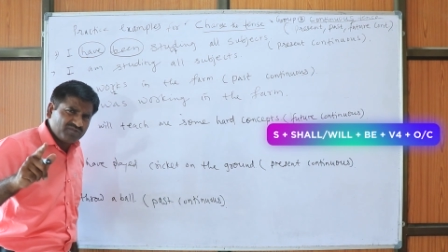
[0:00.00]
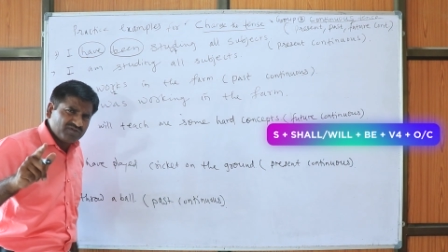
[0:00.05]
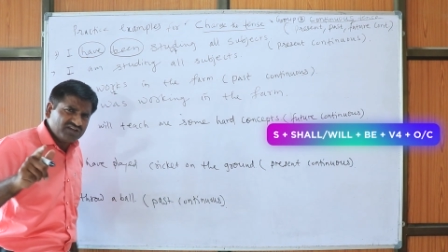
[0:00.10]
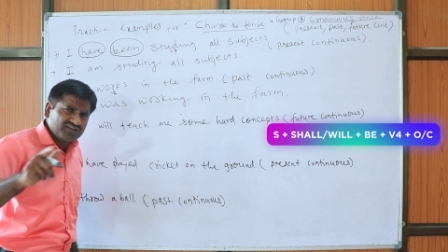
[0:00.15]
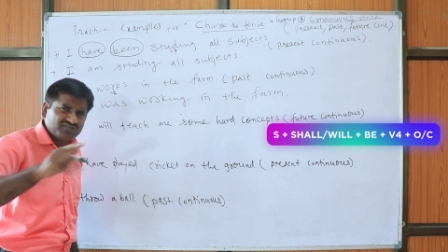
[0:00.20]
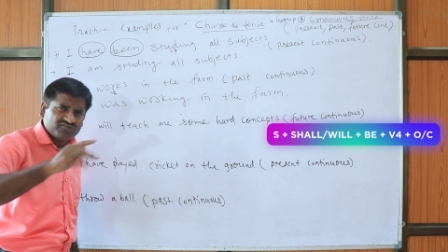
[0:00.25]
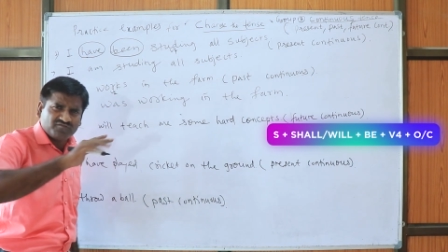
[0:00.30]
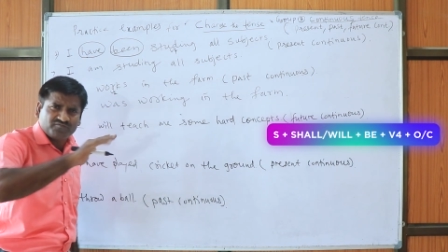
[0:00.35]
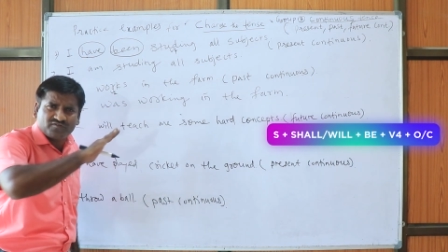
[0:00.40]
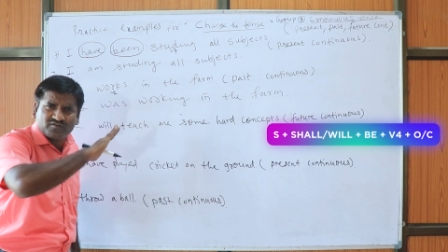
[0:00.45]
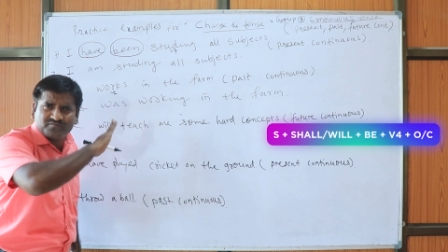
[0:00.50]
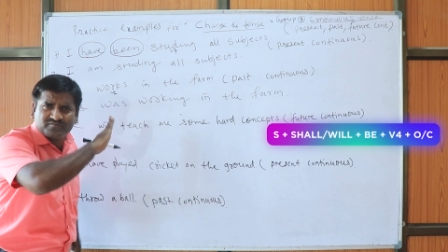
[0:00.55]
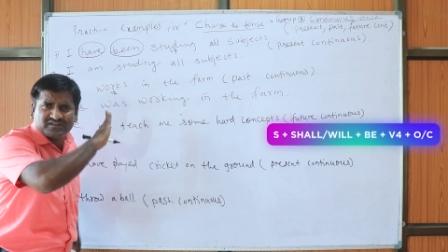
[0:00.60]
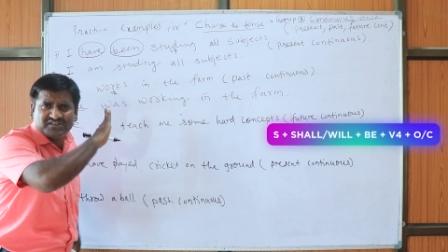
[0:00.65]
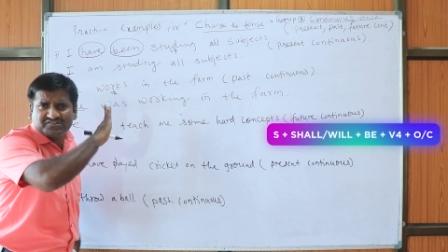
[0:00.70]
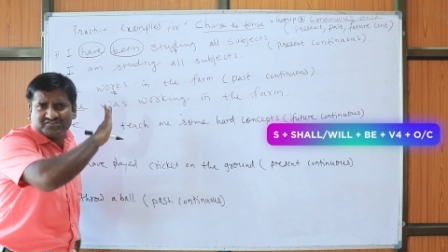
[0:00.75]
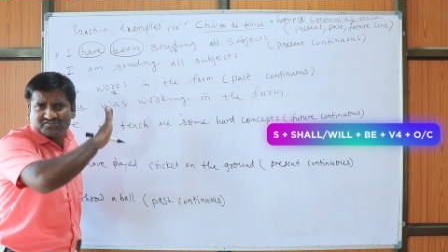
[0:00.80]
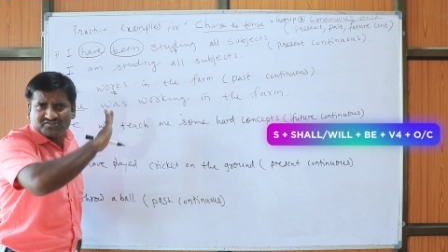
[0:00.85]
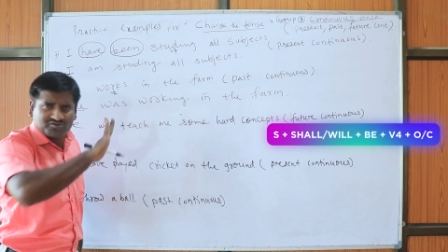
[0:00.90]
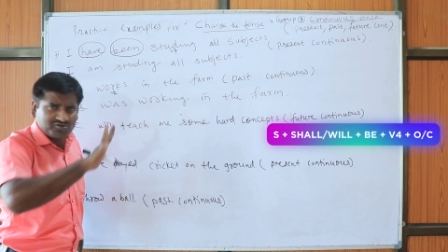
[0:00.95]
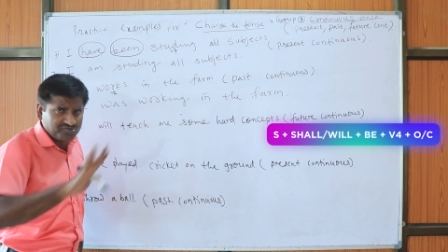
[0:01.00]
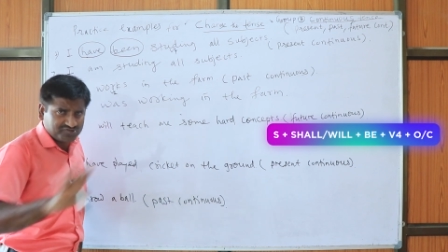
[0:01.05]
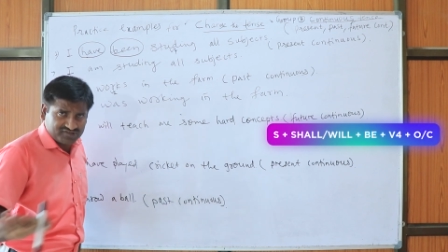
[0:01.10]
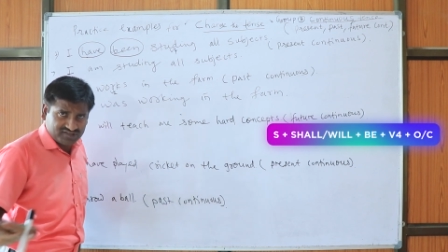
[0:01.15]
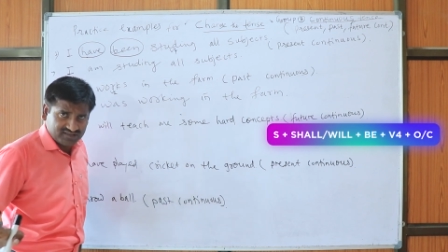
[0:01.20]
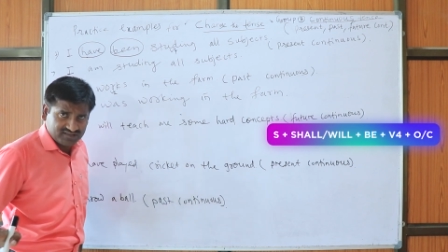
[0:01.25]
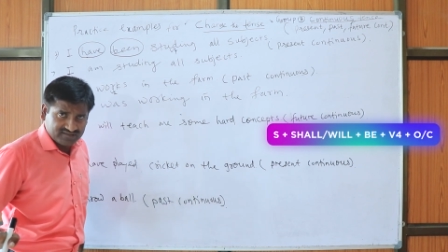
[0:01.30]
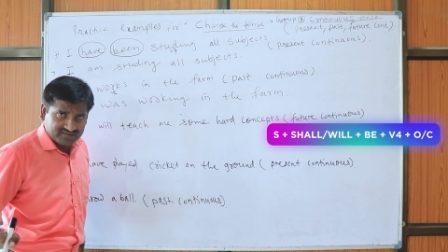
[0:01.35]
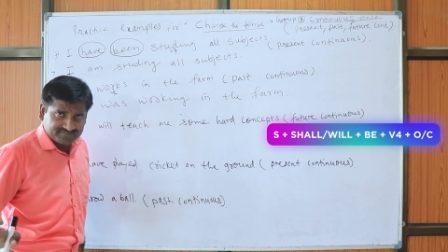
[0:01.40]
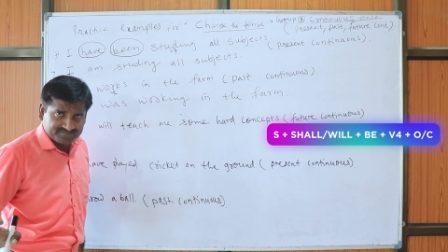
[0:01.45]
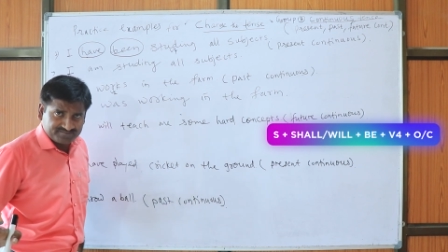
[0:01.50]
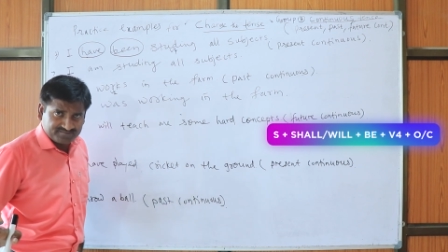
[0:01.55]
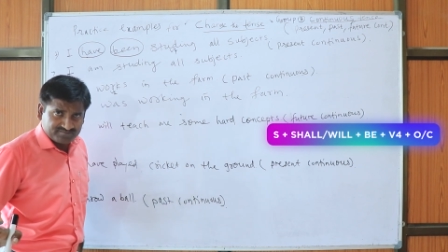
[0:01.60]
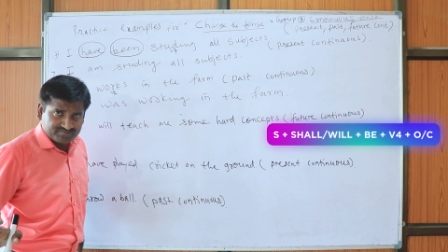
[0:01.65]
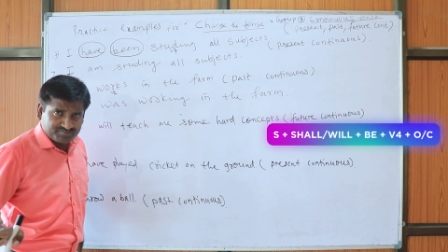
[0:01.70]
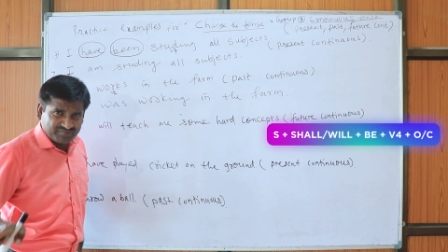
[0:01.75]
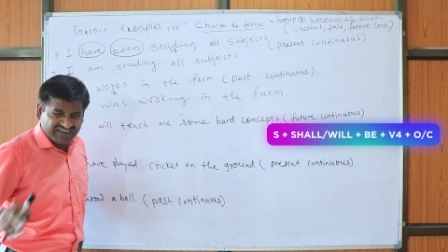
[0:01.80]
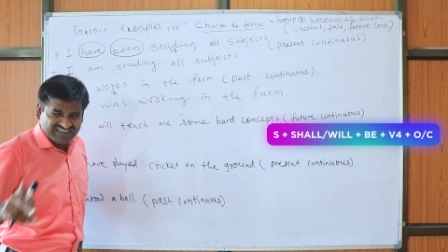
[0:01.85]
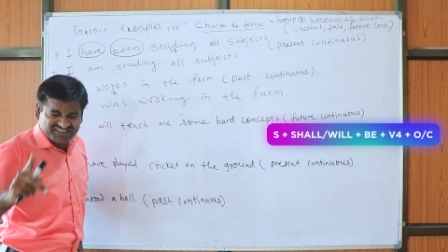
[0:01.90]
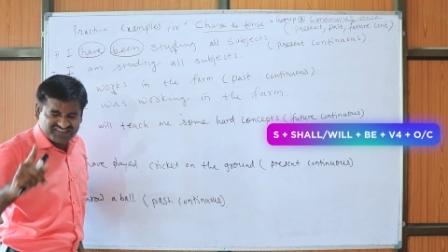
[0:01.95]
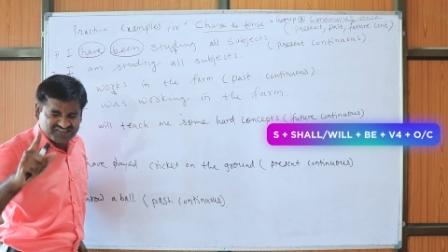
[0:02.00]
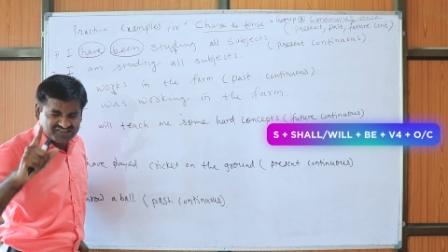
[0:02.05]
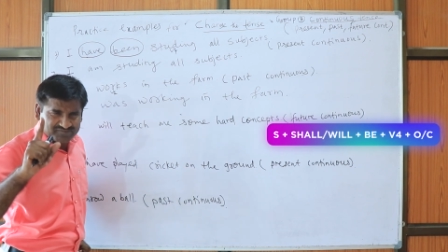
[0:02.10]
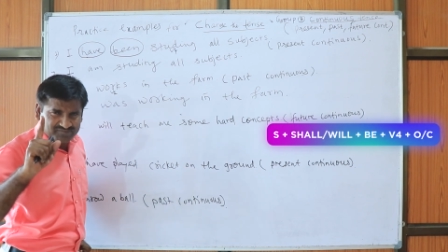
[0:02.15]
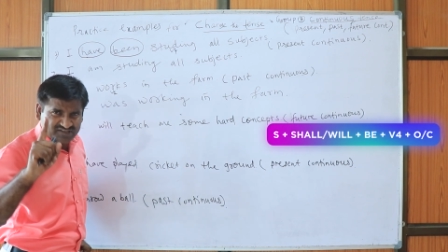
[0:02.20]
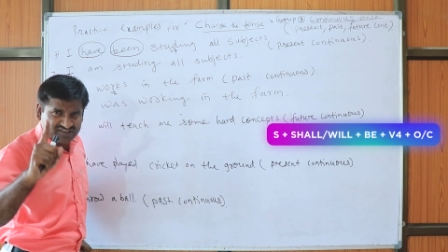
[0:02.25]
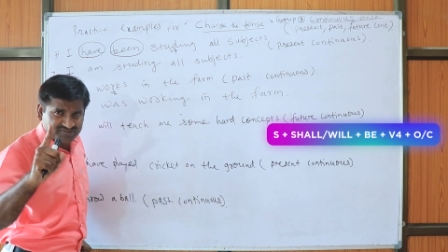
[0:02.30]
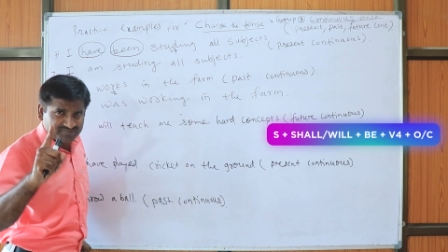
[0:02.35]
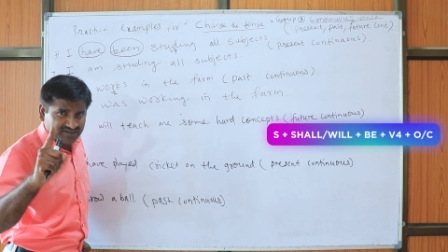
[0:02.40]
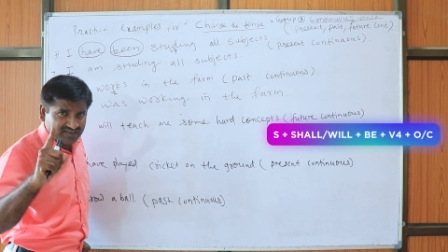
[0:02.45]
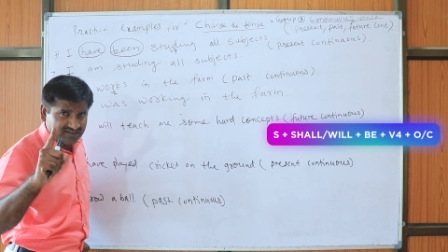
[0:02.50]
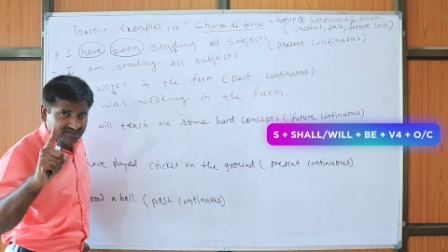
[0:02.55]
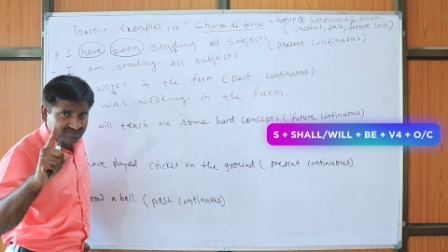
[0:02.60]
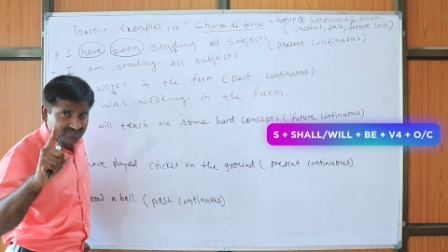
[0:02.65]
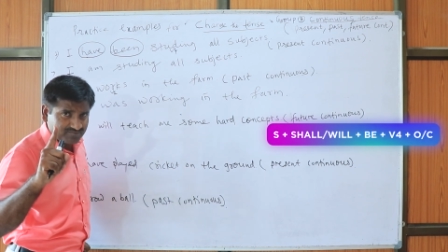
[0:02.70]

plus before plus OC. Practice makes man